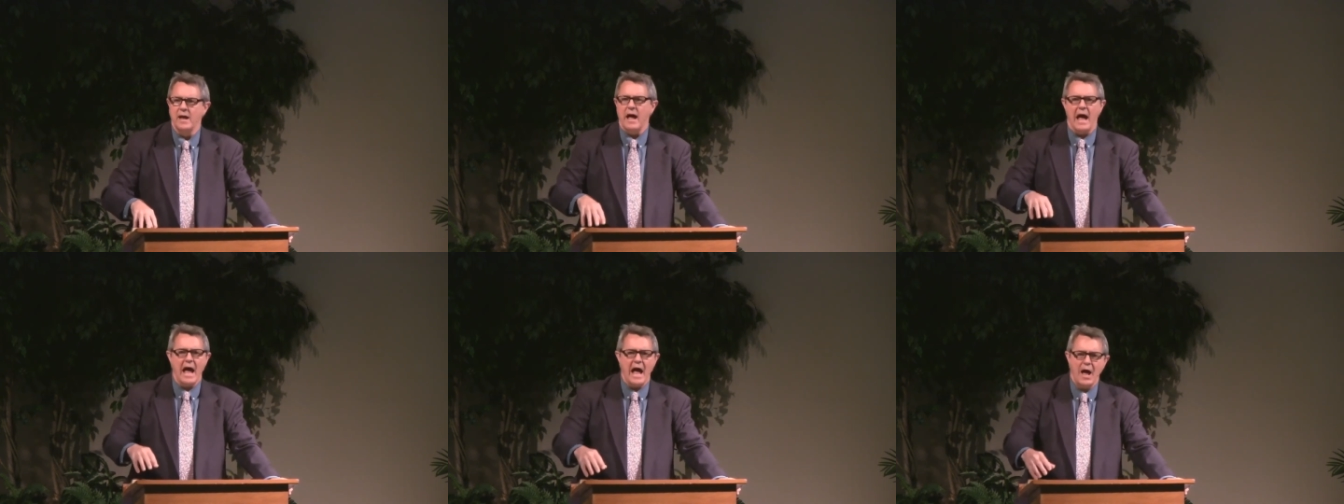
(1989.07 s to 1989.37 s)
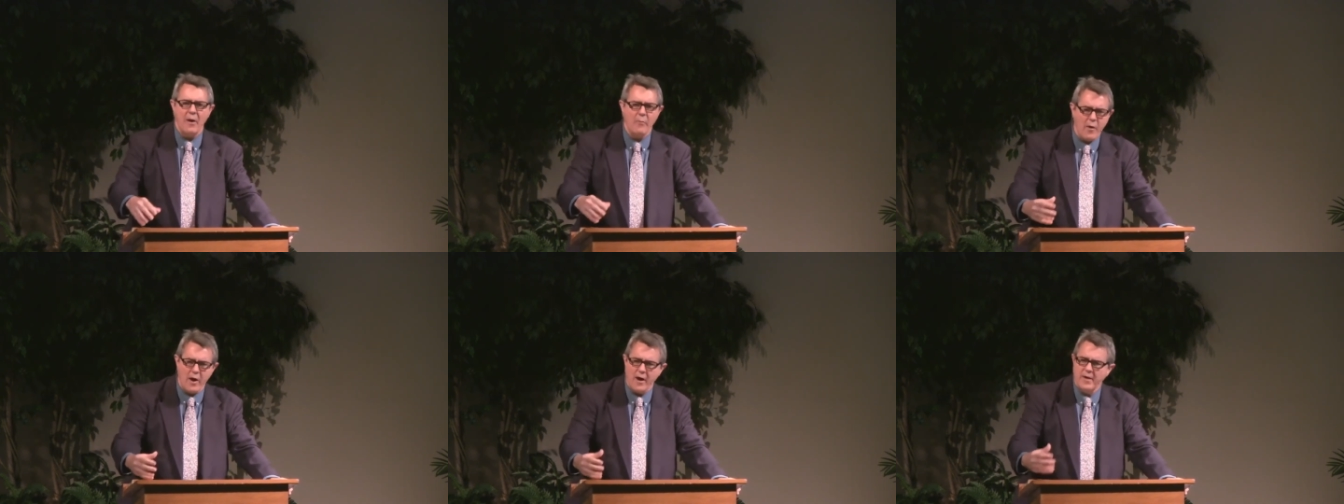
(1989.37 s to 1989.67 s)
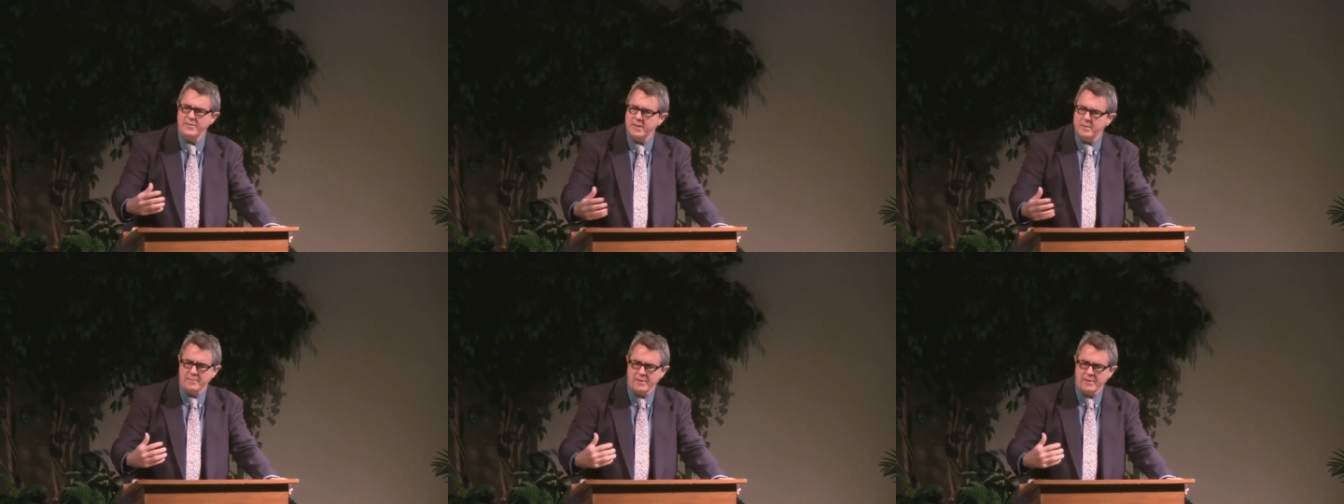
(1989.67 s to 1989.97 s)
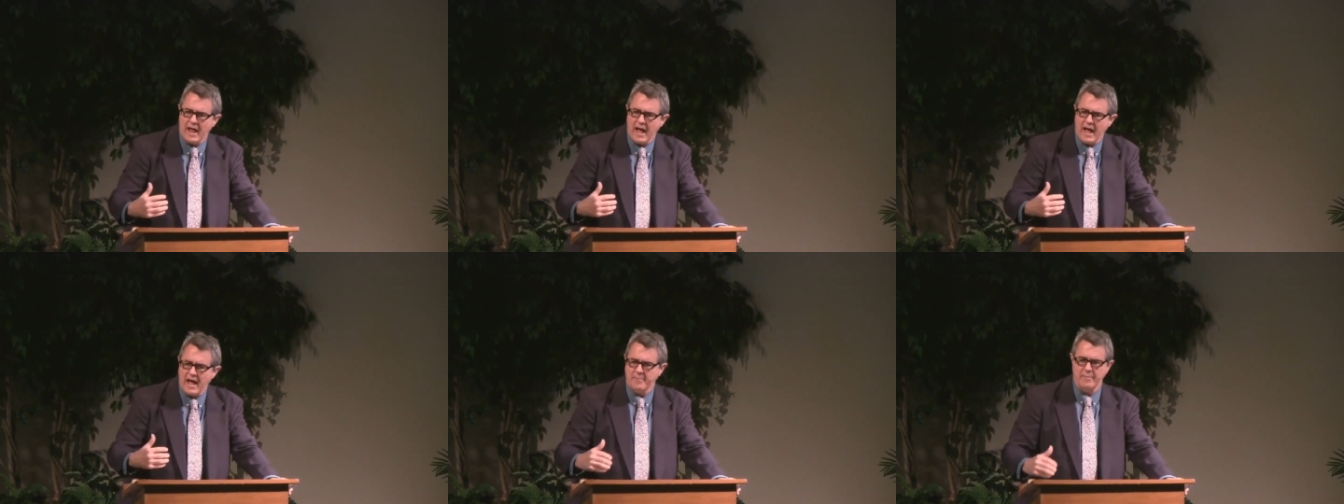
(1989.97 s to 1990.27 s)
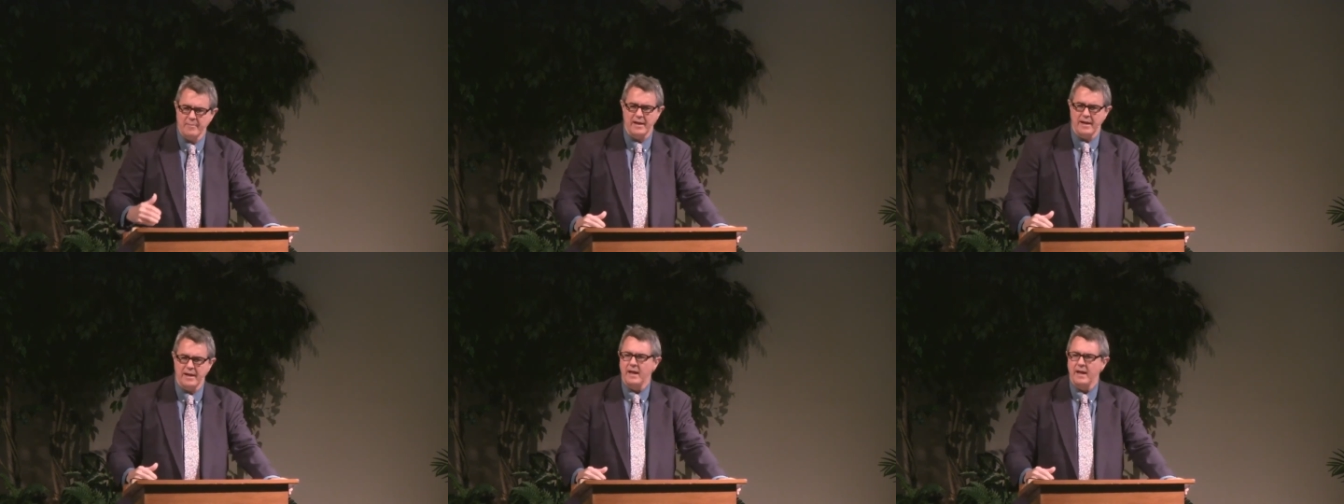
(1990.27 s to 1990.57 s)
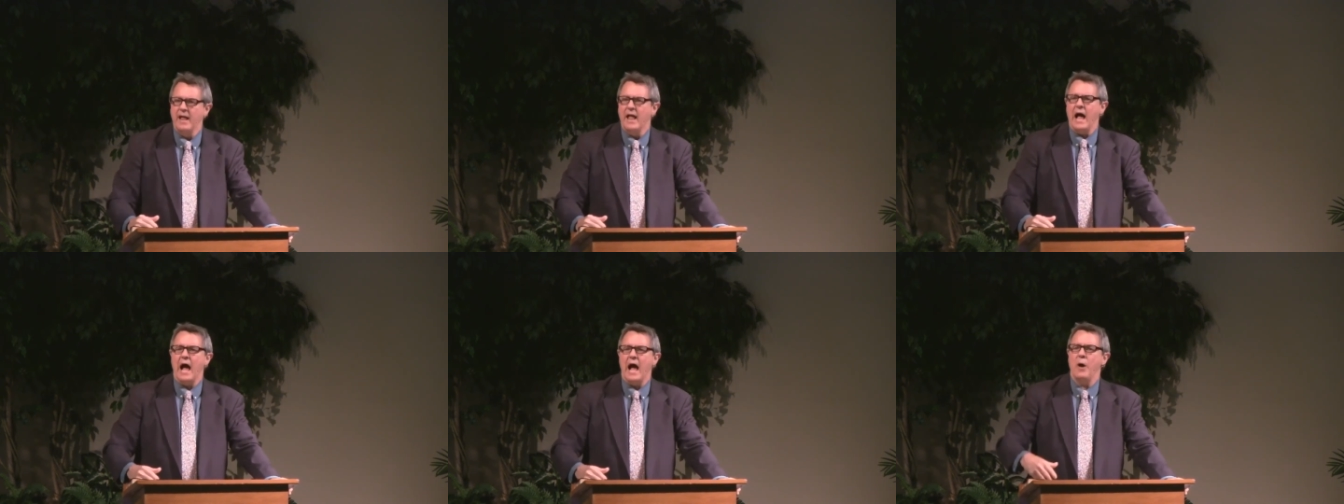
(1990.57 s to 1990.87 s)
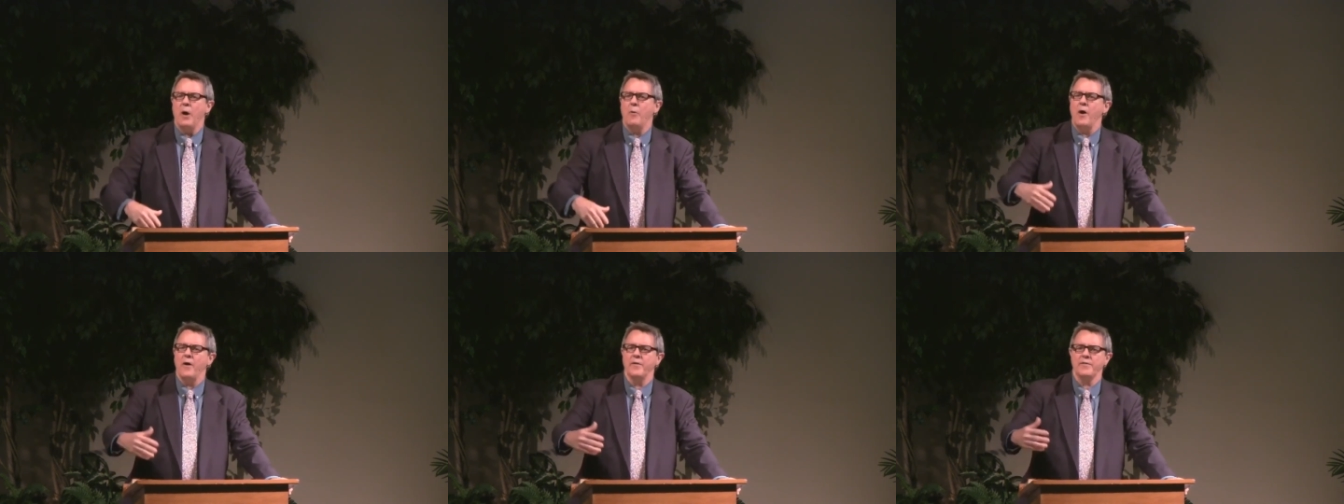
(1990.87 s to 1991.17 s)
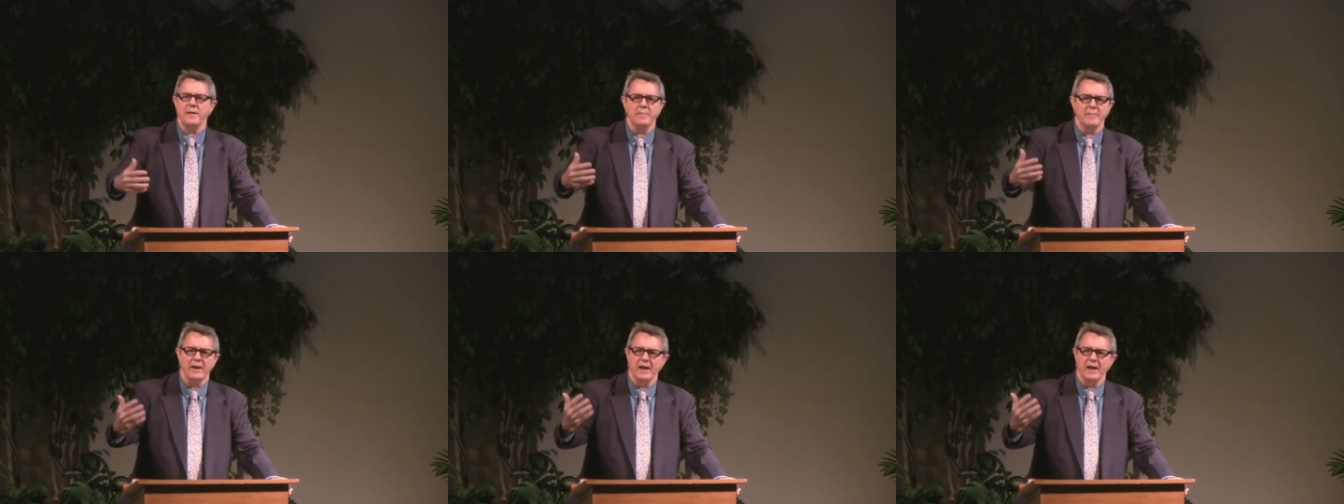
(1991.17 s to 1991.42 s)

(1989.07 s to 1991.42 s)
I want them to like me. I want them